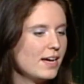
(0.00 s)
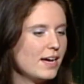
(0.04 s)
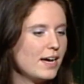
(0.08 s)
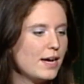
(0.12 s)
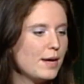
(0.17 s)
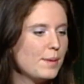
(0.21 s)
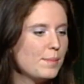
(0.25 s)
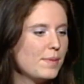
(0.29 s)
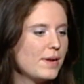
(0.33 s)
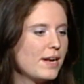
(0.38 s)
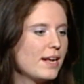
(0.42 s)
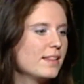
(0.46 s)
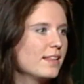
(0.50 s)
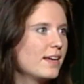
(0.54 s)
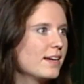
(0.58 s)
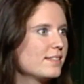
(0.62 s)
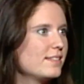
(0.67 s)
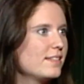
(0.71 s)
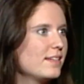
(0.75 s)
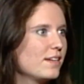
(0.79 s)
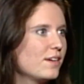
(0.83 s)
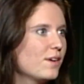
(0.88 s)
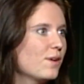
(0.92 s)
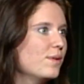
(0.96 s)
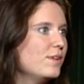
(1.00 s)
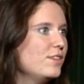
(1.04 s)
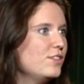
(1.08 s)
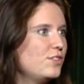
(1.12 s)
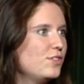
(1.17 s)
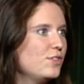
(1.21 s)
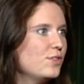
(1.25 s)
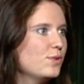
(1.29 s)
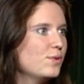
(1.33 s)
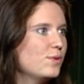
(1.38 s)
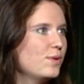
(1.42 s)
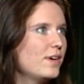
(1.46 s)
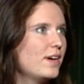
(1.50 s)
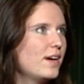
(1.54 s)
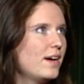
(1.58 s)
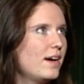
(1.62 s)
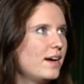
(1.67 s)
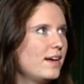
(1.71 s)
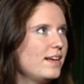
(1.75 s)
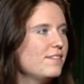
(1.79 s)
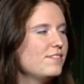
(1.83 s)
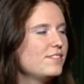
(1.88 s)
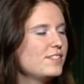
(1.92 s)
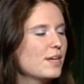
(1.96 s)
But I'd like to go into
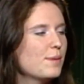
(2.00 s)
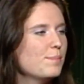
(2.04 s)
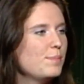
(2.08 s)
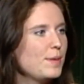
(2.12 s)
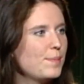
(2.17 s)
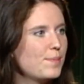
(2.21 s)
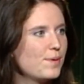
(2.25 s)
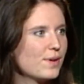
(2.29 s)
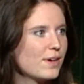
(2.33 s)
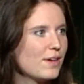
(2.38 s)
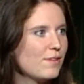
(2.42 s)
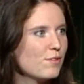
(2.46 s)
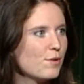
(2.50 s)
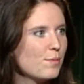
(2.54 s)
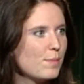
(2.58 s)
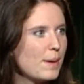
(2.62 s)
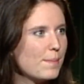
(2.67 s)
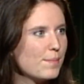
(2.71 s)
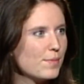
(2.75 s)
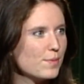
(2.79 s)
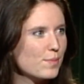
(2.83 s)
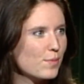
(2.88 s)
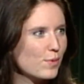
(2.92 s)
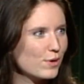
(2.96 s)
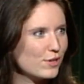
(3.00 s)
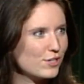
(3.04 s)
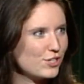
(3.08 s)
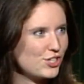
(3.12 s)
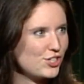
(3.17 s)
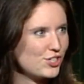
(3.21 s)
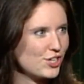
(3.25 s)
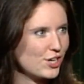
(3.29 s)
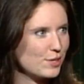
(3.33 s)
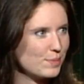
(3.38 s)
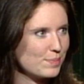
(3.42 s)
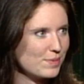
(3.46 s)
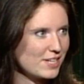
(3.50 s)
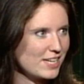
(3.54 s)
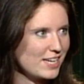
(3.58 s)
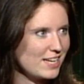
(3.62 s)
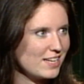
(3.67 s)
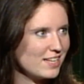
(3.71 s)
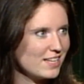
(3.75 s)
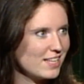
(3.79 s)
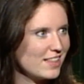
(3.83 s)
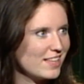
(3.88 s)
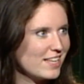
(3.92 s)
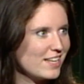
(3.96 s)
if some people can remember more
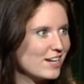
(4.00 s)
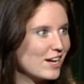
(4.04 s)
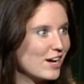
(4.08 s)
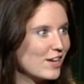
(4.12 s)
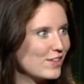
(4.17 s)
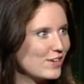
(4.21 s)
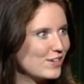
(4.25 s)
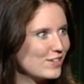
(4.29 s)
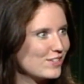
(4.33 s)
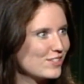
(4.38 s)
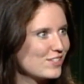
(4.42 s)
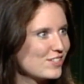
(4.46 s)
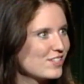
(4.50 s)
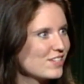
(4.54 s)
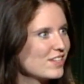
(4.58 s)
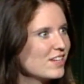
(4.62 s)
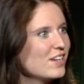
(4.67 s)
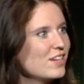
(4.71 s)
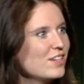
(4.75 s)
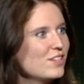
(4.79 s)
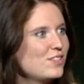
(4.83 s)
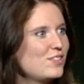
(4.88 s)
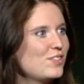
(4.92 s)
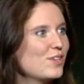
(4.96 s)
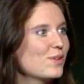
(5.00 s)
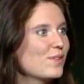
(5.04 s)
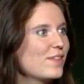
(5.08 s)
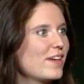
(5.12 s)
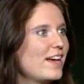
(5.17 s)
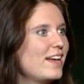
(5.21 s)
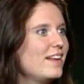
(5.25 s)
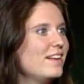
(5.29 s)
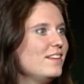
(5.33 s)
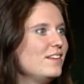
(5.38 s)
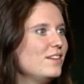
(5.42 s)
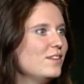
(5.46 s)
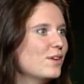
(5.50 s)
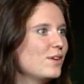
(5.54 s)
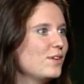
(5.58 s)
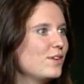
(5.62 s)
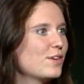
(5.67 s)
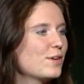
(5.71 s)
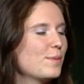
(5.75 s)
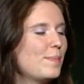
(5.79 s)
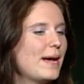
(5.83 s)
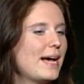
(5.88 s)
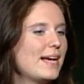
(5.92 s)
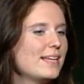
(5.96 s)
sharply than others, so that you know your
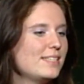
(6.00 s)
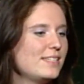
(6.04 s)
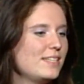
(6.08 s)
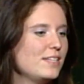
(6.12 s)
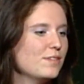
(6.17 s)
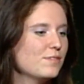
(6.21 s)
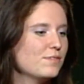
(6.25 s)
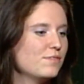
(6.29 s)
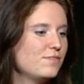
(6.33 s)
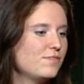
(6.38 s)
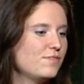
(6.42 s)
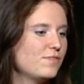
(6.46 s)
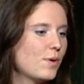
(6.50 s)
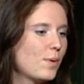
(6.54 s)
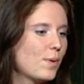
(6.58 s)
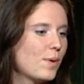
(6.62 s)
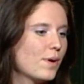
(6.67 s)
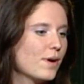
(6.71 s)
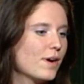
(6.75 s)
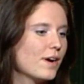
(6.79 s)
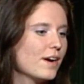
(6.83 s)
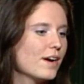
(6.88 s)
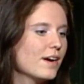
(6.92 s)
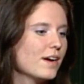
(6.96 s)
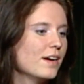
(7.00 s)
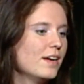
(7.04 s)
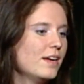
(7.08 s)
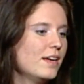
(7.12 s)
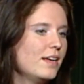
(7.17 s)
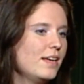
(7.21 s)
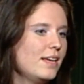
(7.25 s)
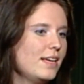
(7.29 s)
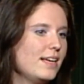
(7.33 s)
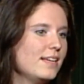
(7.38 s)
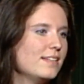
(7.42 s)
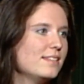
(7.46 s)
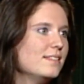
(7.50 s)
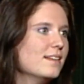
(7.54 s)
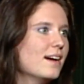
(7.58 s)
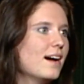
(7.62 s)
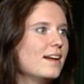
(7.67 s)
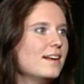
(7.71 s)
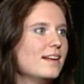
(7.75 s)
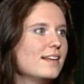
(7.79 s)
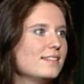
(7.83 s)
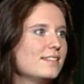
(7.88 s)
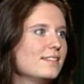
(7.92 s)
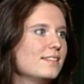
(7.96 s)
capacity of four is
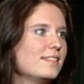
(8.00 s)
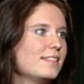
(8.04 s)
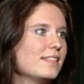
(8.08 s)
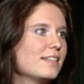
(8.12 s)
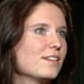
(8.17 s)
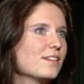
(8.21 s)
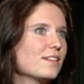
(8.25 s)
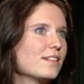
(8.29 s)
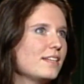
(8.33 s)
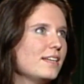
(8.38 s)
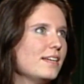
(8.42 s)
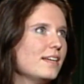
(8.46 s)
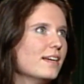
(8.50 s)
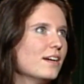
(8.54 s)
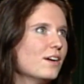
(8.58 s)
not necessarily